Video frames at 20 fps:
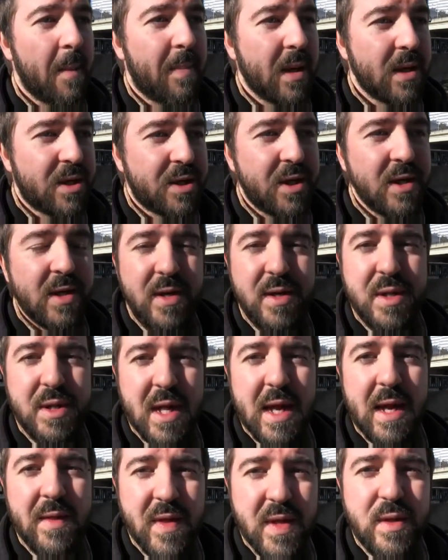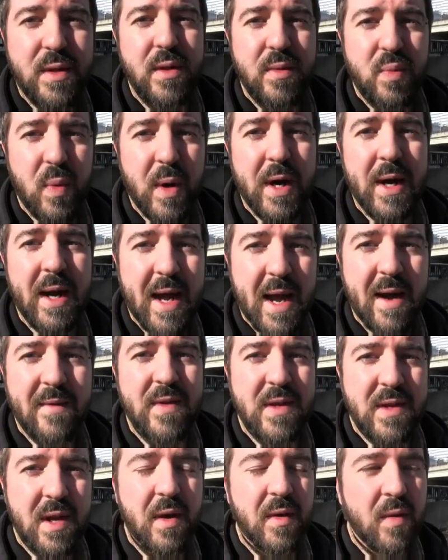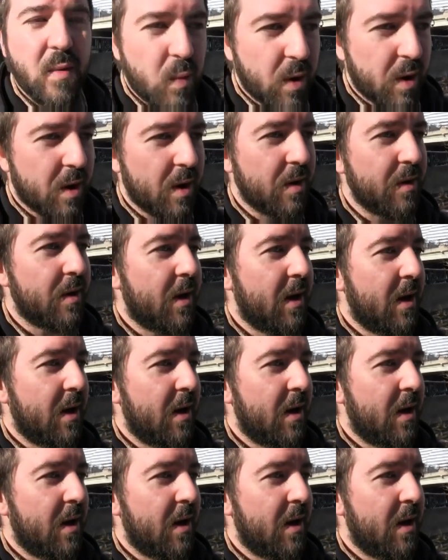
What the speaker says: but she did say, "This is what I have to tell the world.